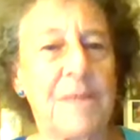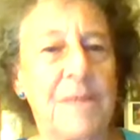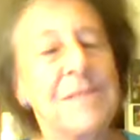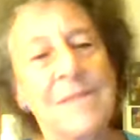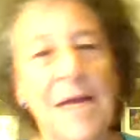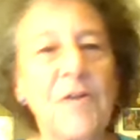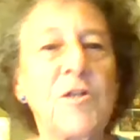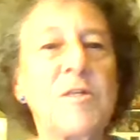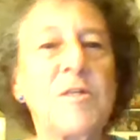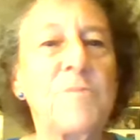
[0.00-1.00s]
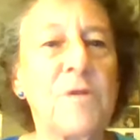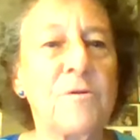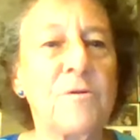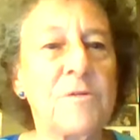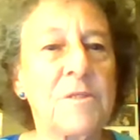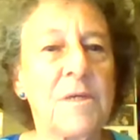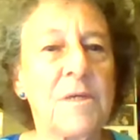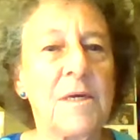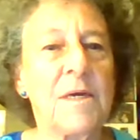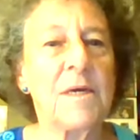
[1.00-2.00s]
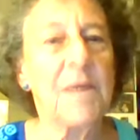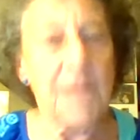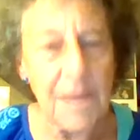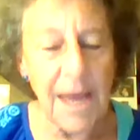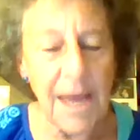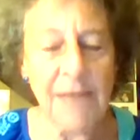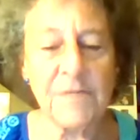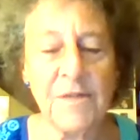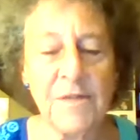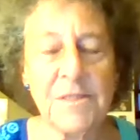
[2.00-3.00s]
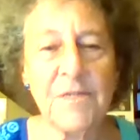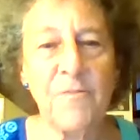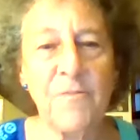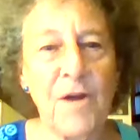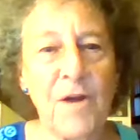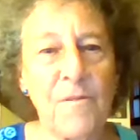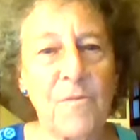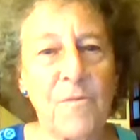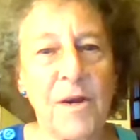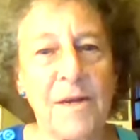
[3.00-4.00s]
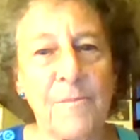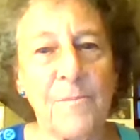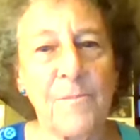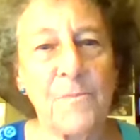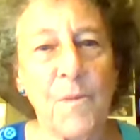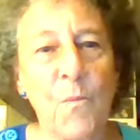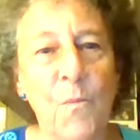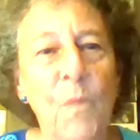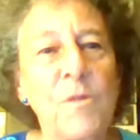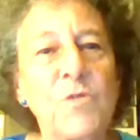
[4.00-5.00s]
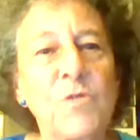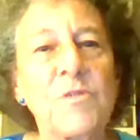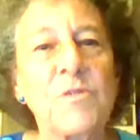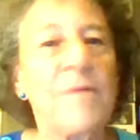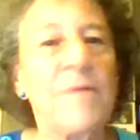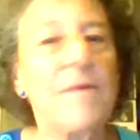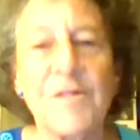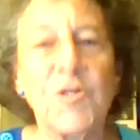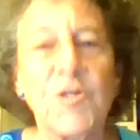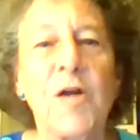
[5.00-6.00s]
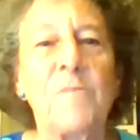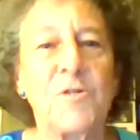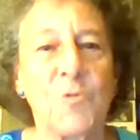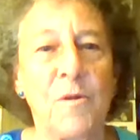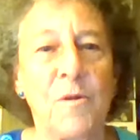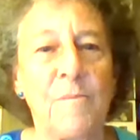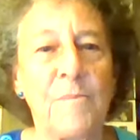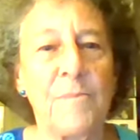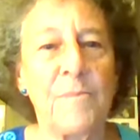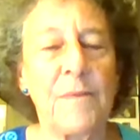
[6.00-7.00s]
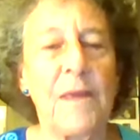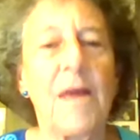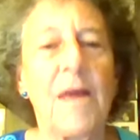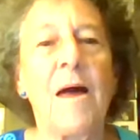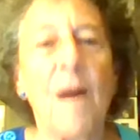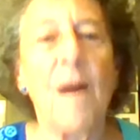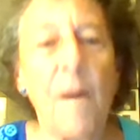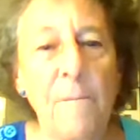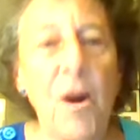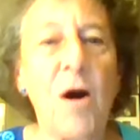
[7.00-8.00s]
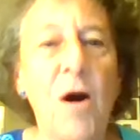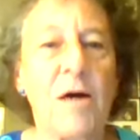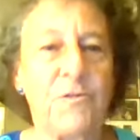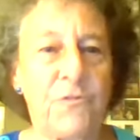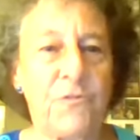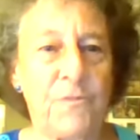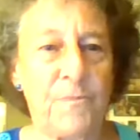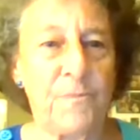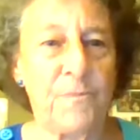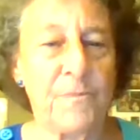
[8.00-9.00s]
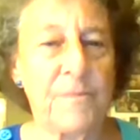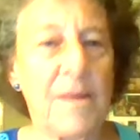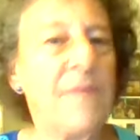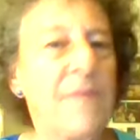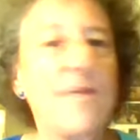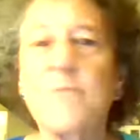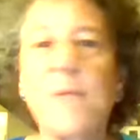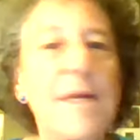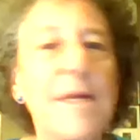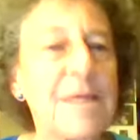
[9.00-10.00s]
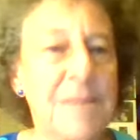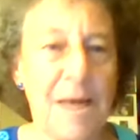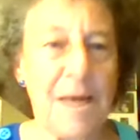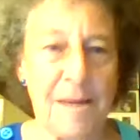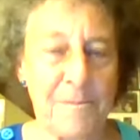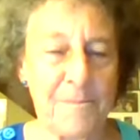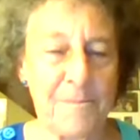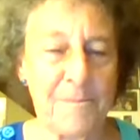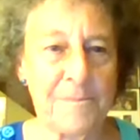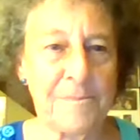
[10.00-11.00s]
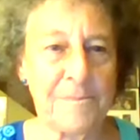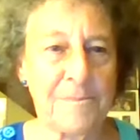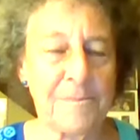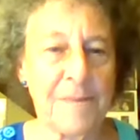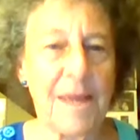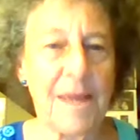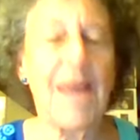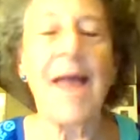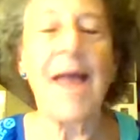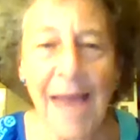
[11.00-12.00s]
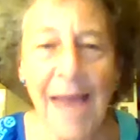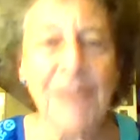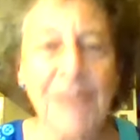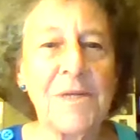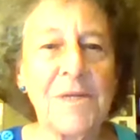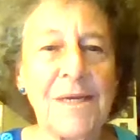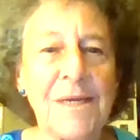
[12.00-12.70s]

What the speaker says: Stand on your tiptoes. Activates a different part of the brain when we do something that's not habitual. Pause. There's plenty of time. Actually,